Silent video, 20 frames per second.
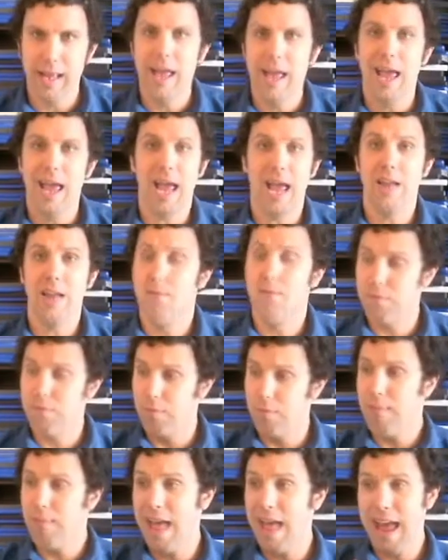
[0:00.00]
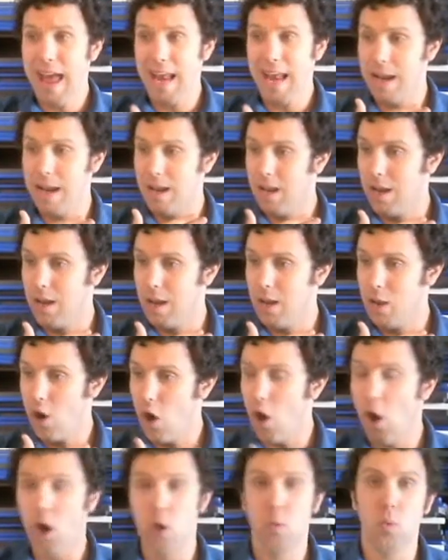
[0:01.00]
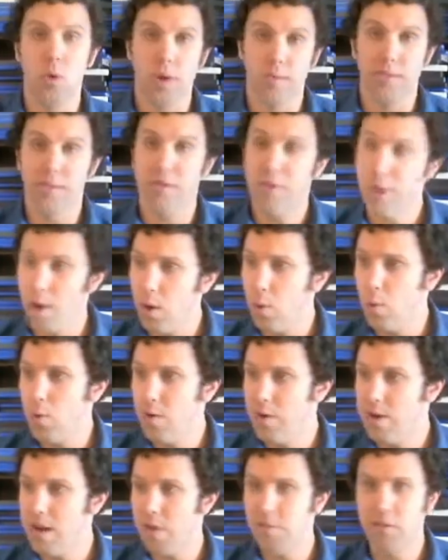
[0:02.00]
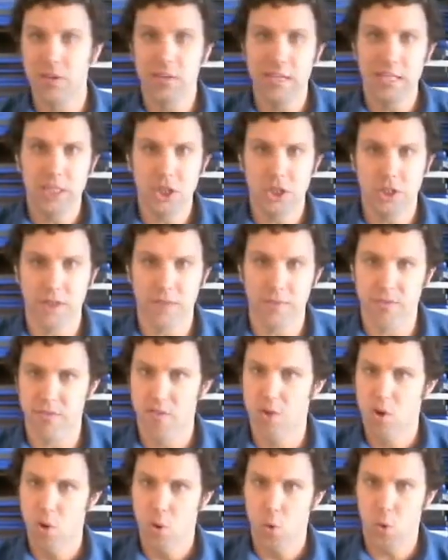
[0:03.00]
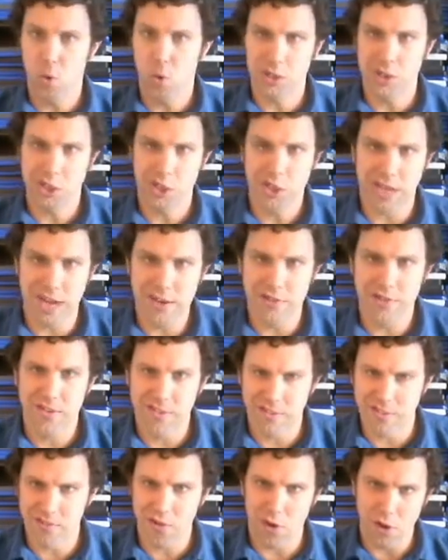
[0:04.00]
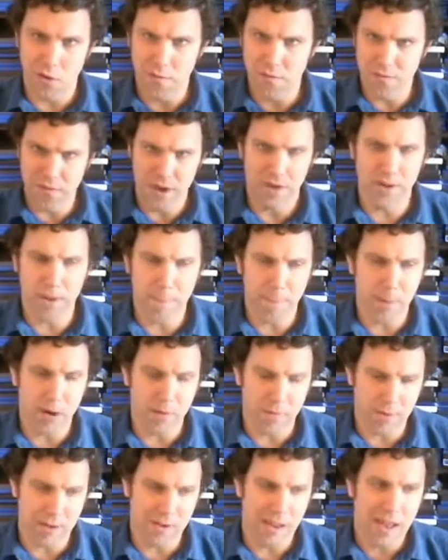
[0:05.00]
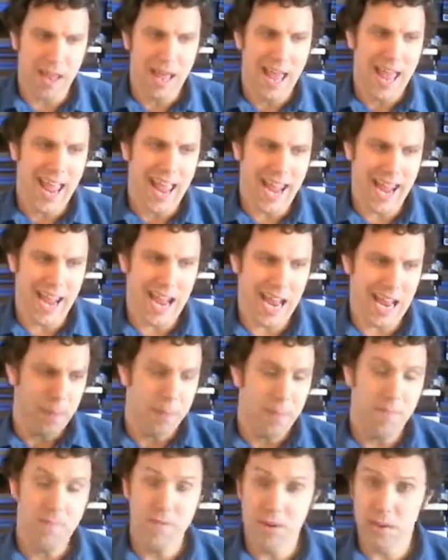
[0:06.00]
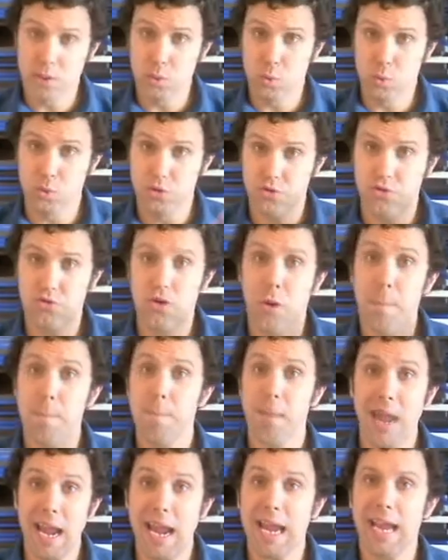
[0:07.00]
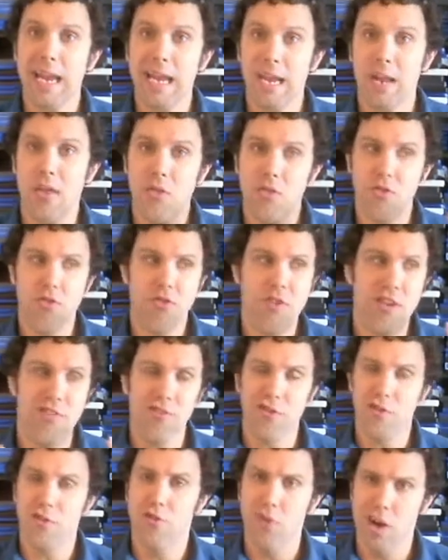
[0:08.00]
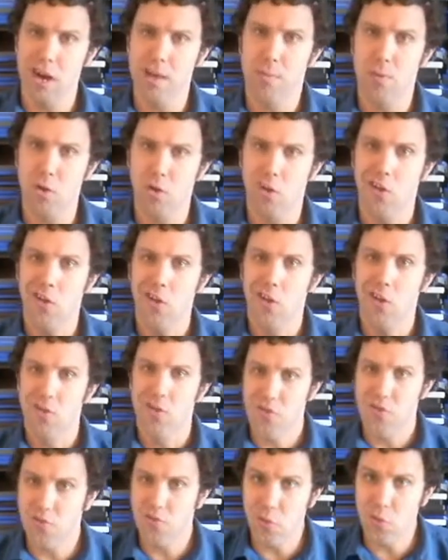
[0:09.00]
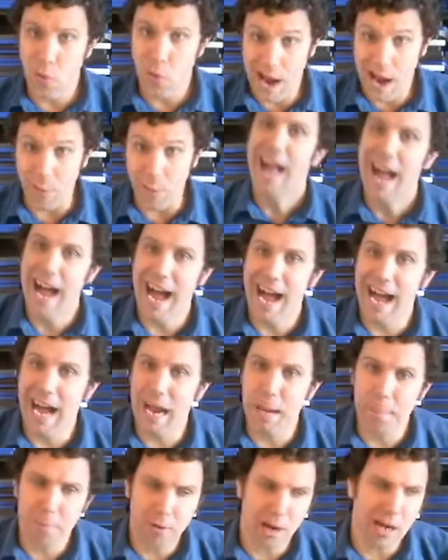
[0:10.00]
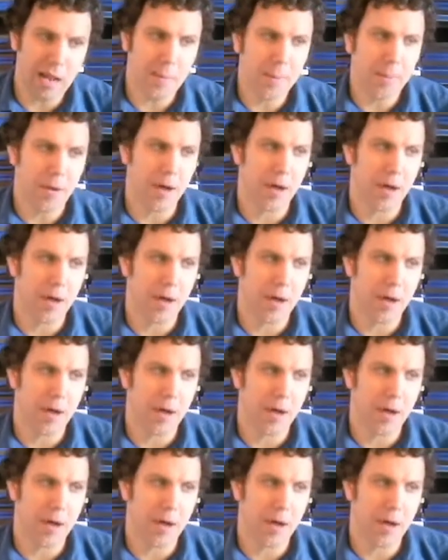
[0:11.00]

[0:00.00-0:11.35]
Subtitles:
And from that onward, the tone never really shifts or changes. It's all very perfect, and the visuals remain this incredible throughout. I brought up